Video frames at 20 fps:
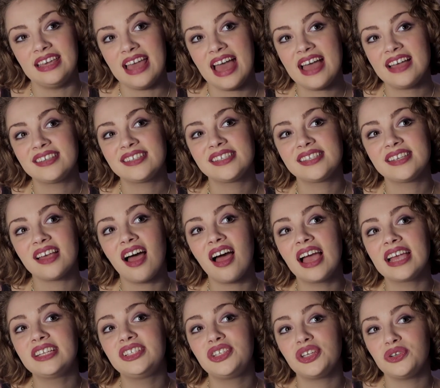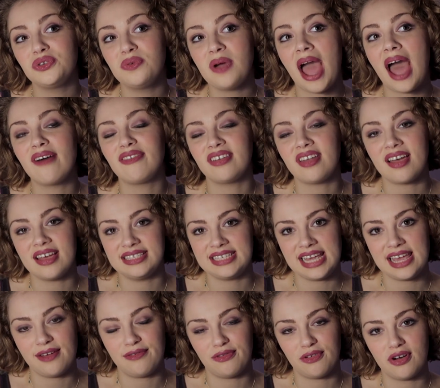Yes, I do have an
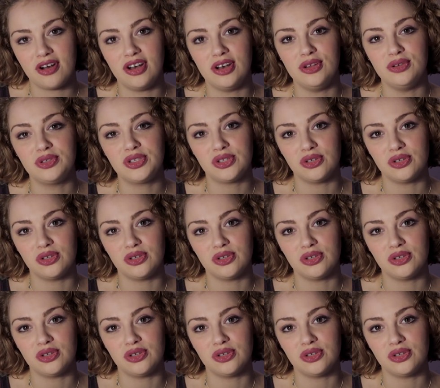idea for a new